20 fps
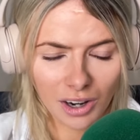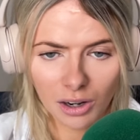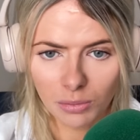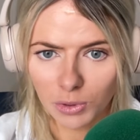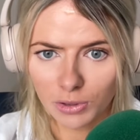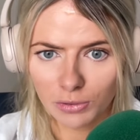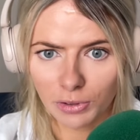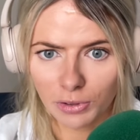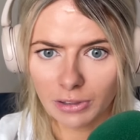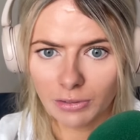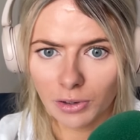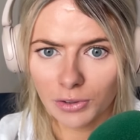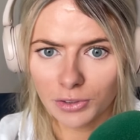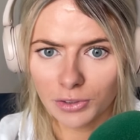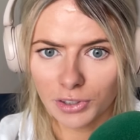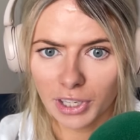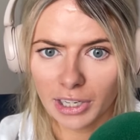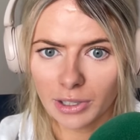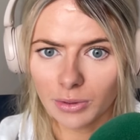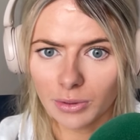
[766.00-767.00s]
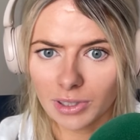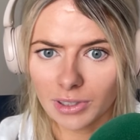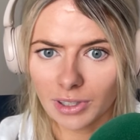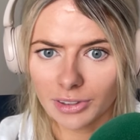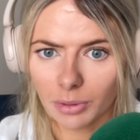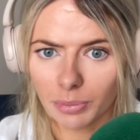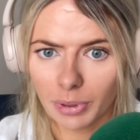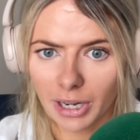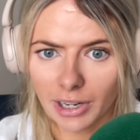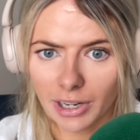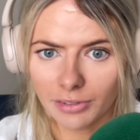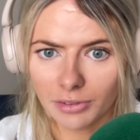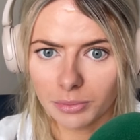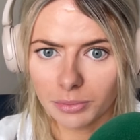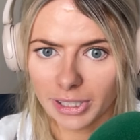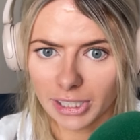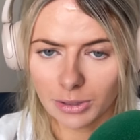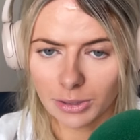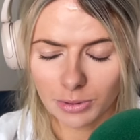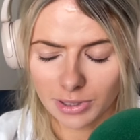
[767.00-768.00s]
almost 500,000 on the pair of
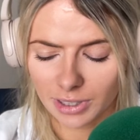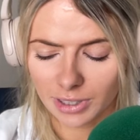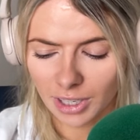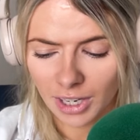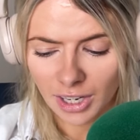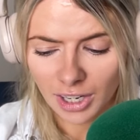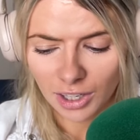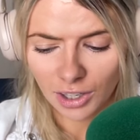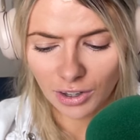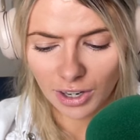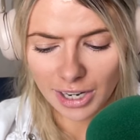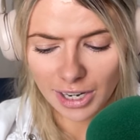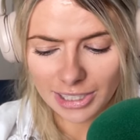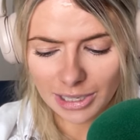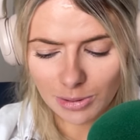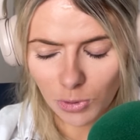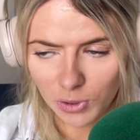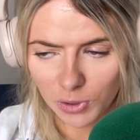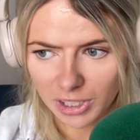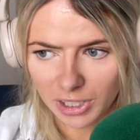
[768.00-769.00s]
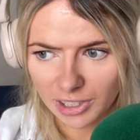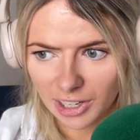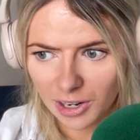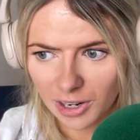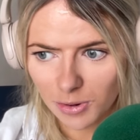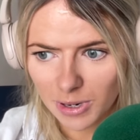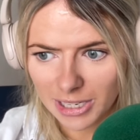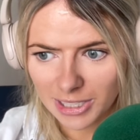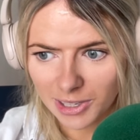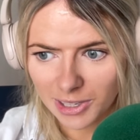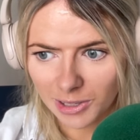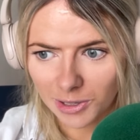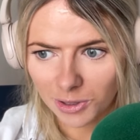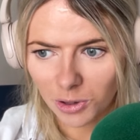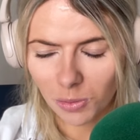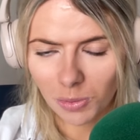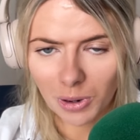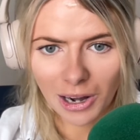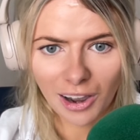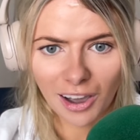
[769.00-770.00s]
them. Like, it was crazy money. And now he's kind
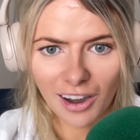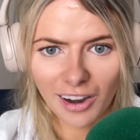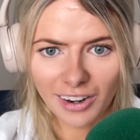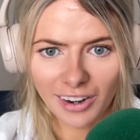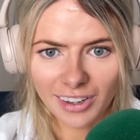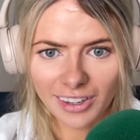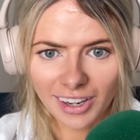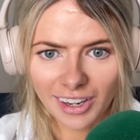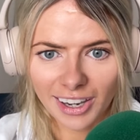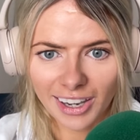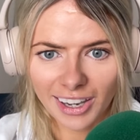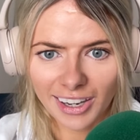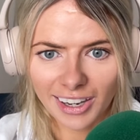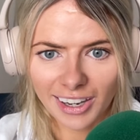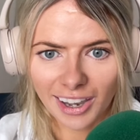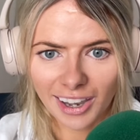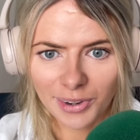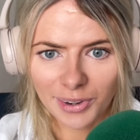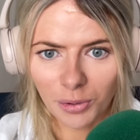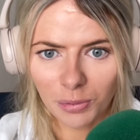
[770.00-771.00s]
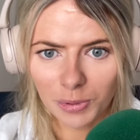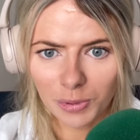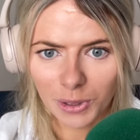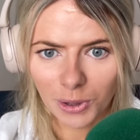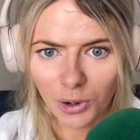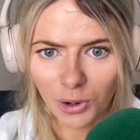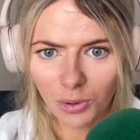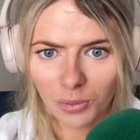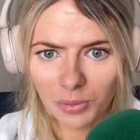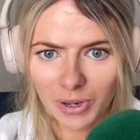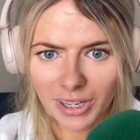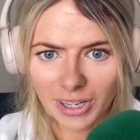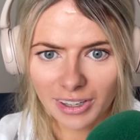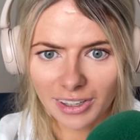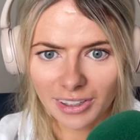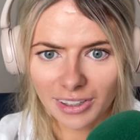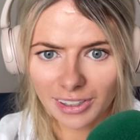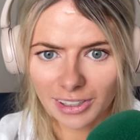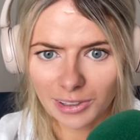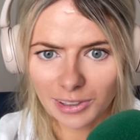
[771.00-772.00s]
of come along an up and
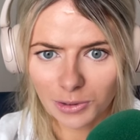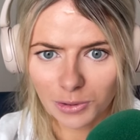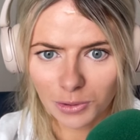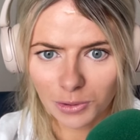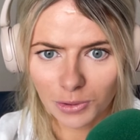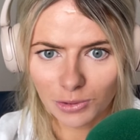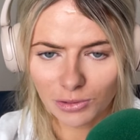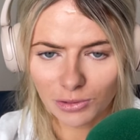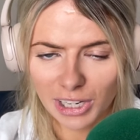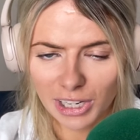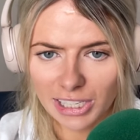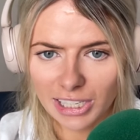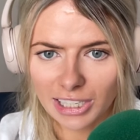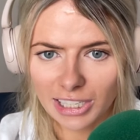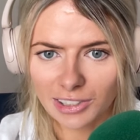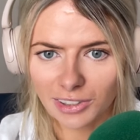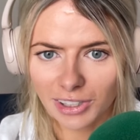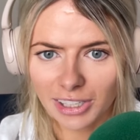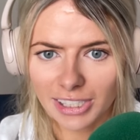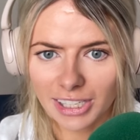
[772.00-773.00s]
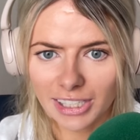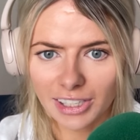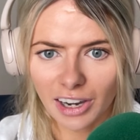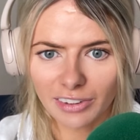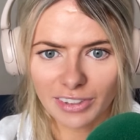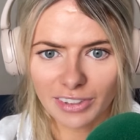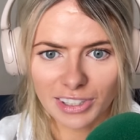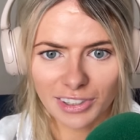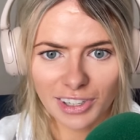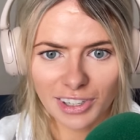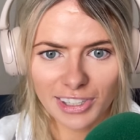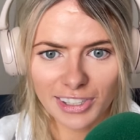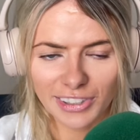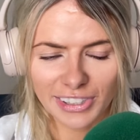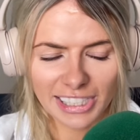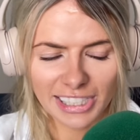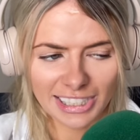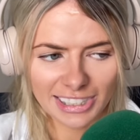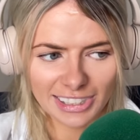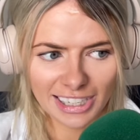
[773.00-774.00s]
coming, you know, really exciting novice
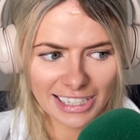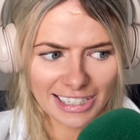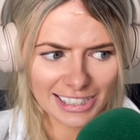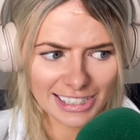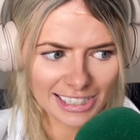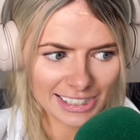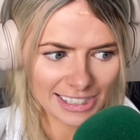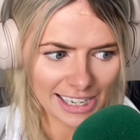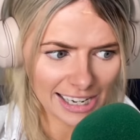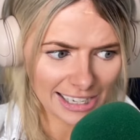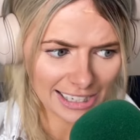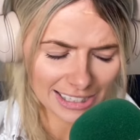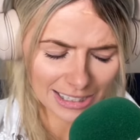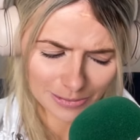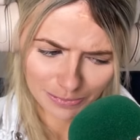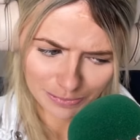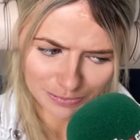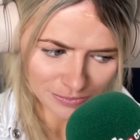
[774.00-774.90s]
hurdler, and he decides to sell it.